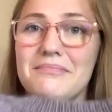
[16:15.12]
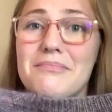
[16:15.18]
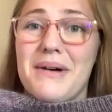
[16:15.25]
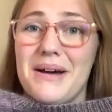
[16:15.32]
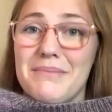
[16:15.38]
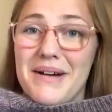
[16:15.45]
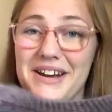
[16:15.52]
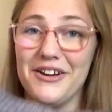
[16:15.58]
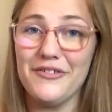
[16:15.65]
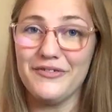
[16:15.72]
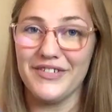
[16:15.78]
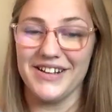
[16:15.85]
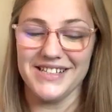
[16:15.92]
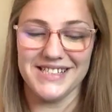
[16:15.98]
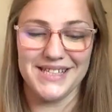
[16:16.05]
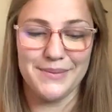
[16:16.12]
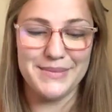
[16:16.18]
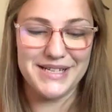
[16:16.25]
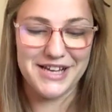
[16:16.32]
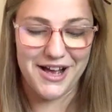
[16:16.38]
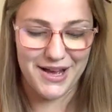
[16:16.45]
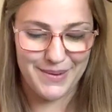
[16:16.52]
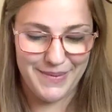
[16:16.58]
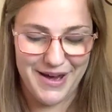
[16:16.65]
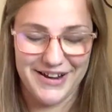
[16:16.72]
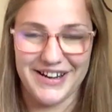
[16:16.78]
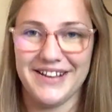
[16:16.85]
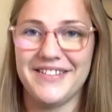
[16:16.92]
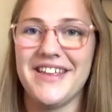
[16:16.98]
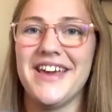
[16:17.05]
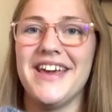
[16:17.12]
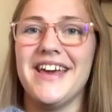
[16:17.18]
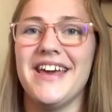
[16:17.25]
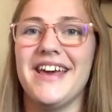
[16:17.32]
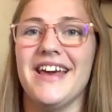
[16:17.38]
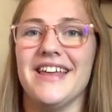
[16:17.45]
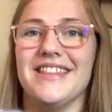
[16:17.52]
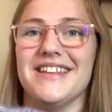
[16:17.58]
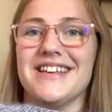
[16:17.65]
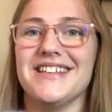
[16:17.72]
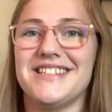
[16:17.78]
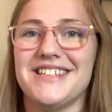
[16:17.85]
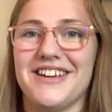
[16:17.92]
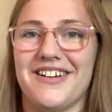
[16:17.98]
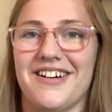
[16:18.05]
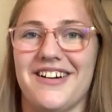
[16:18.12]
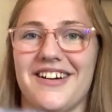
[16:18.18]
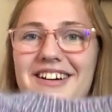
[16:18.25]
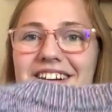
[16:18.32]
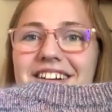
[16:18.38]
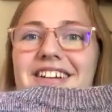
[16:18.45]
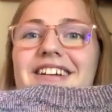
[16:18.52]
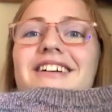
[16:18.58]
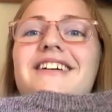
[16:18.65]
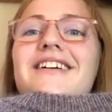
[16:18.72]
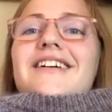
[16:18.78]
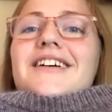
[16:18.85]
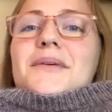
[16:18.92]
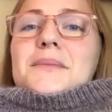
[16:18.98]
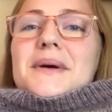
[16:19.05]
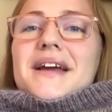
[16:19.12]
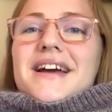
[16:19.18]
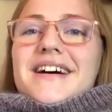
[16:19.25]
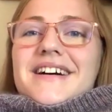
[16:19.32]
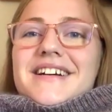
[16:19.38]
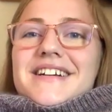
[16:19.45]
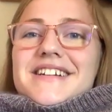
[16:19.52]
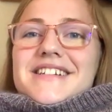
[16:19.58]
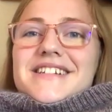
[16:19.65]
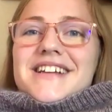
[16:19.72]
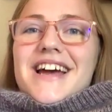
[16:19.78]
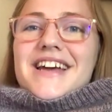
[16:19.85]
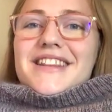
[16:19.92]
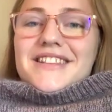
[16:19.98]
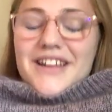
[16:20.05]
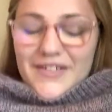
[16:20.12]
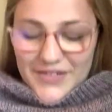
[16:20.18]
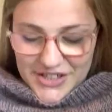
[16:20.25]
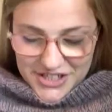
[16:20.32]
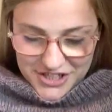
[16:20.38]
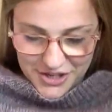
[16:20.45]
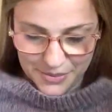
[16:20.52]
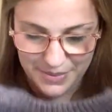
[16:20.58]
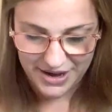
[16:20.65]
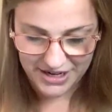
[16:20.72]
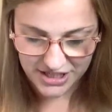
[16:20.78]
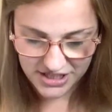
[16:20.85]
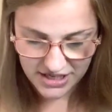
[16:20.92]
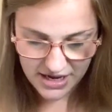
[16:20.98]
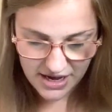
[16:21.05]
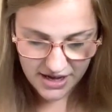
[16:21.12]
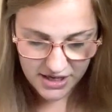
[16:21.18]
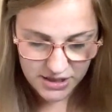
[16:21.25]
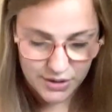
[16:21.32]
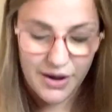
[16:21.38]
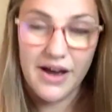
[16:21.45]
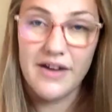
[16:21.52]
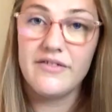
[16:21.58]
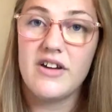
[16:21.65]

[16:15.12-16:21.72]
But my no frills, let me talk about it. This yarn, oh I love it so much. So I've